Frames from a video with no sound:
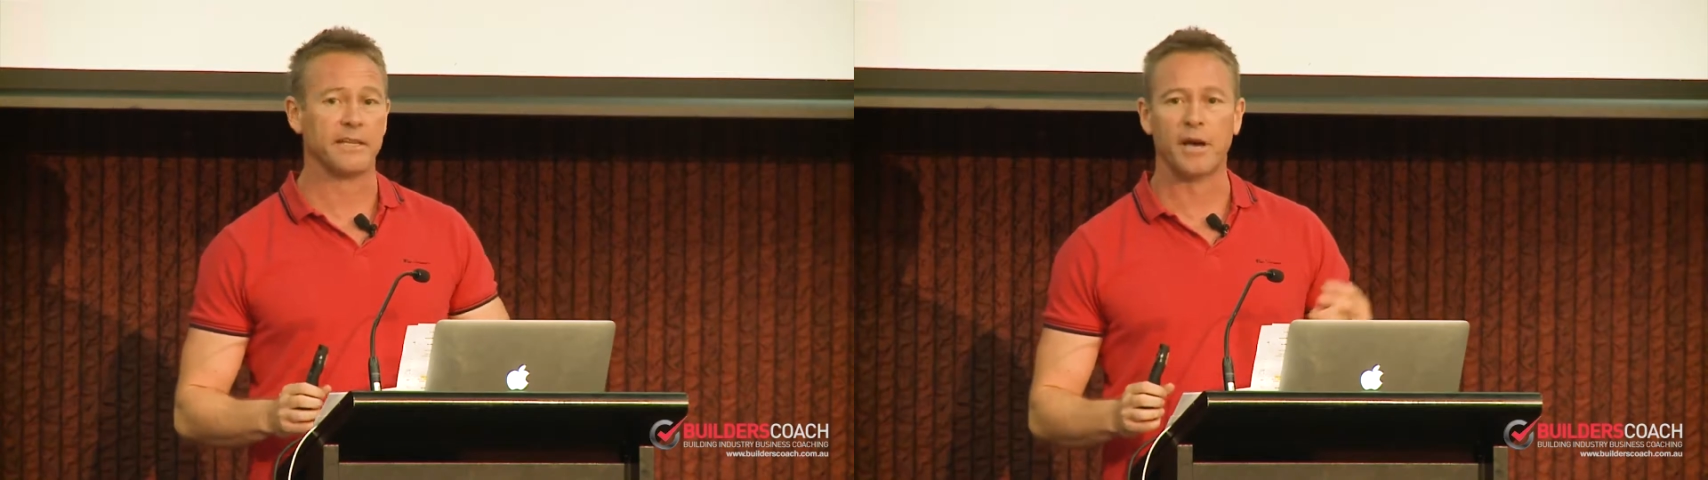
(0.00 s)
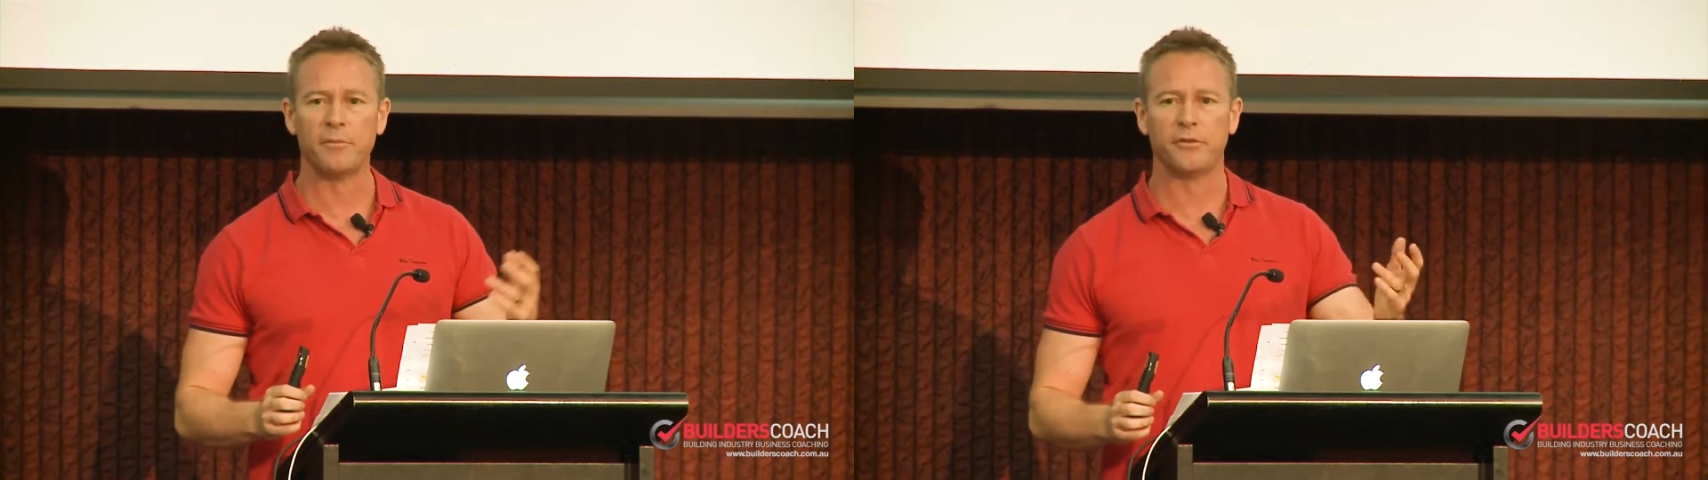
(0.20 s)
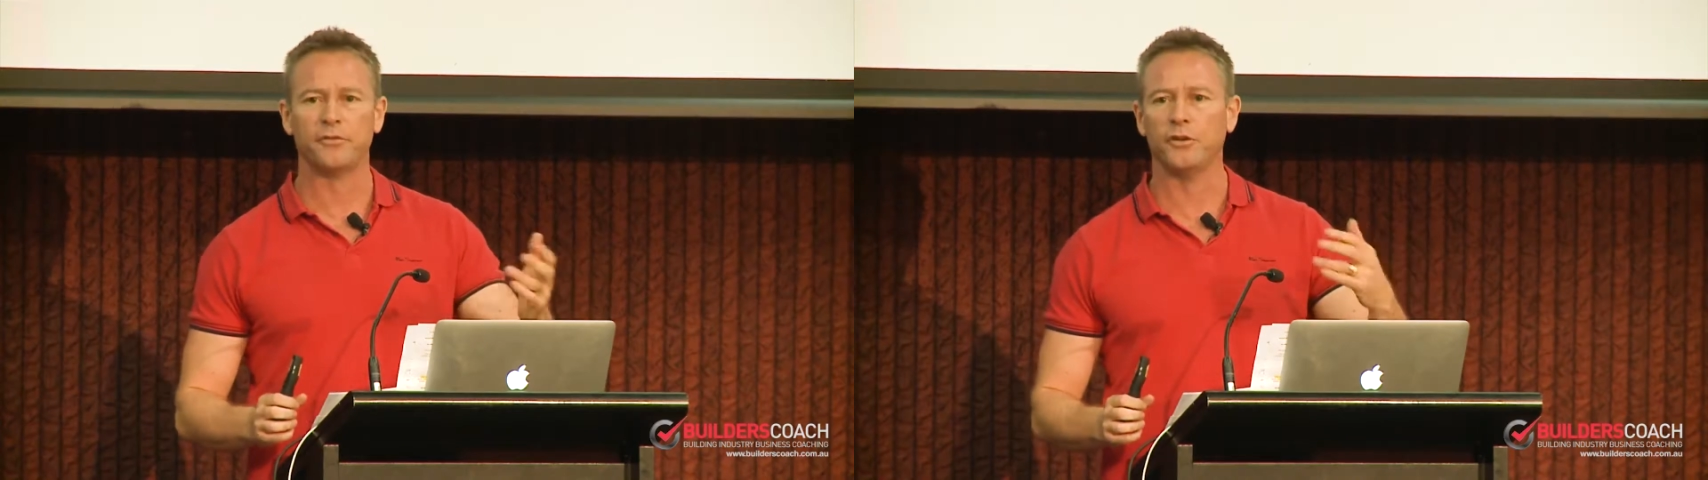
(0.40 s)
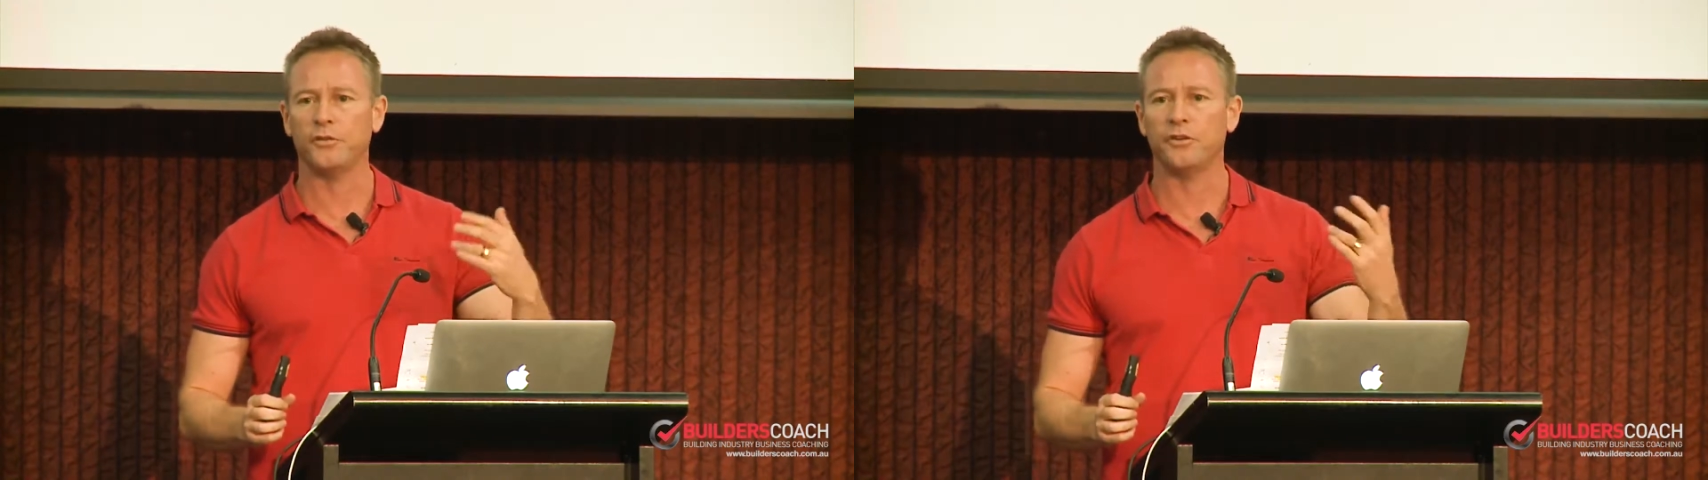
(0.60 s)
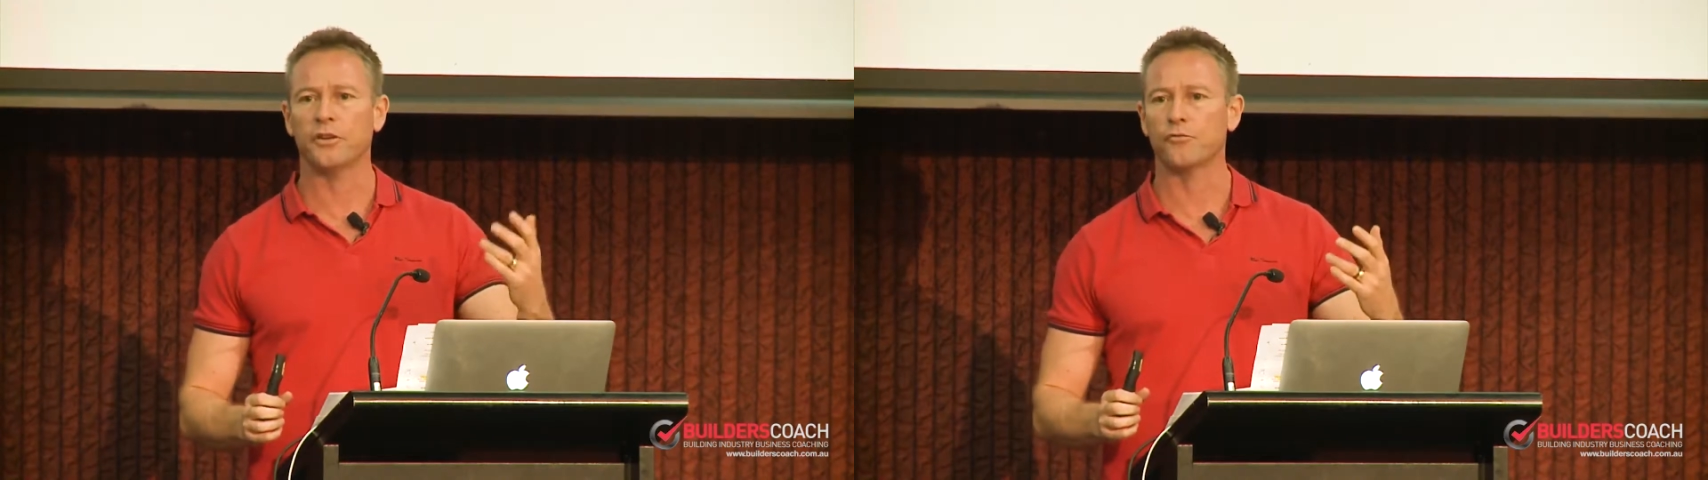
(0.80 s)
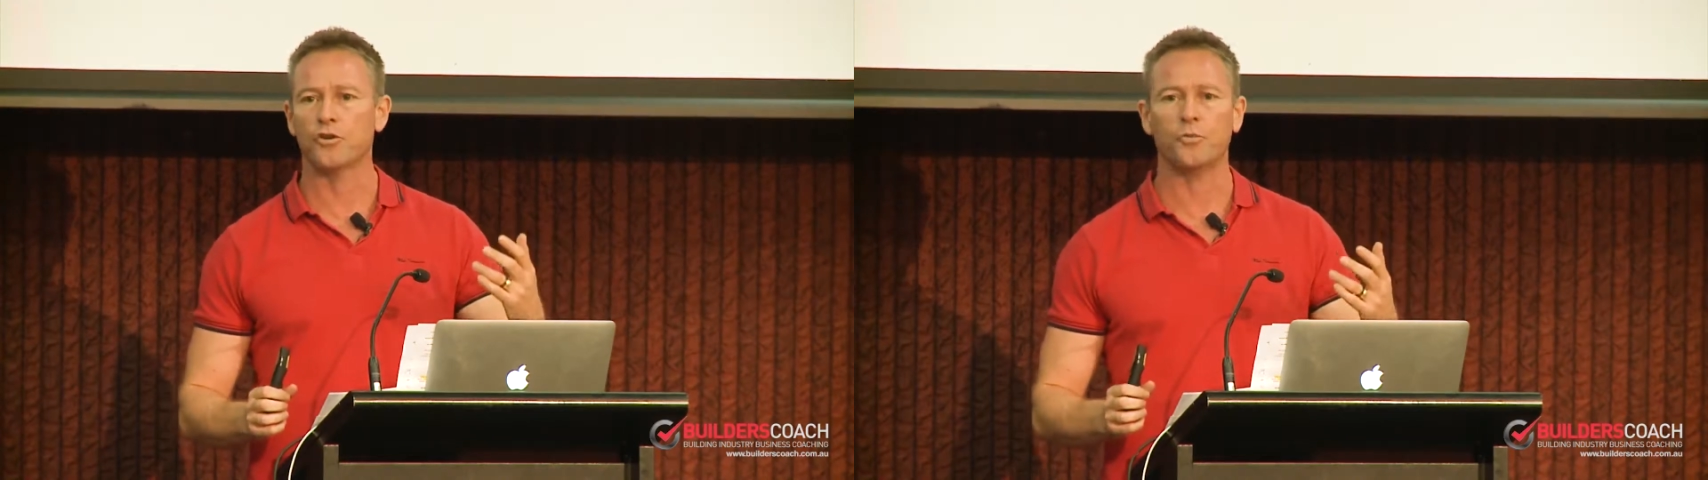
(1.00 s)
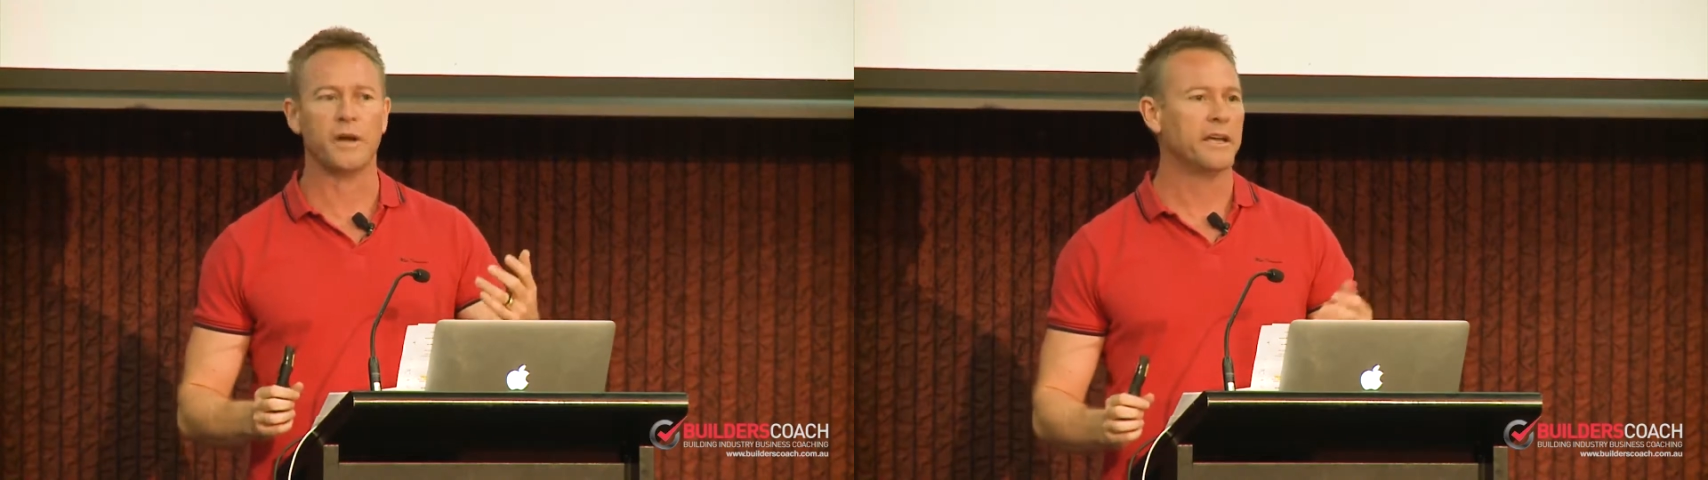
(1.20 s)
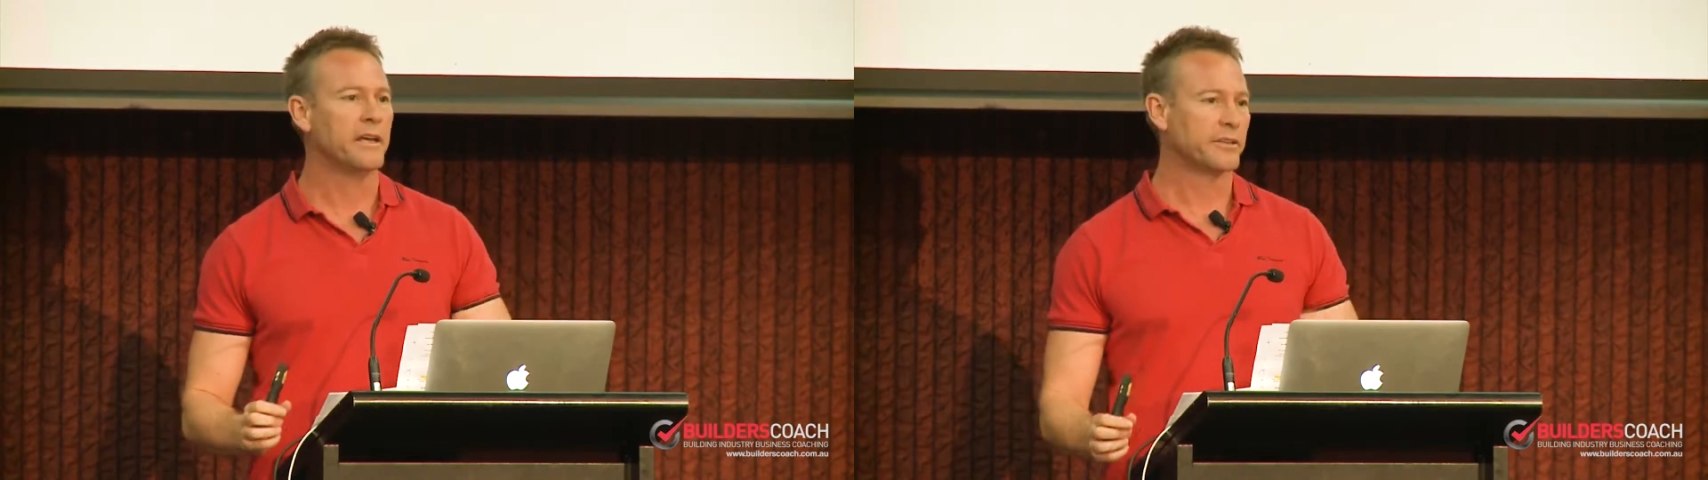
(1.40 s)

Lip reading: There may be a few of you in the room where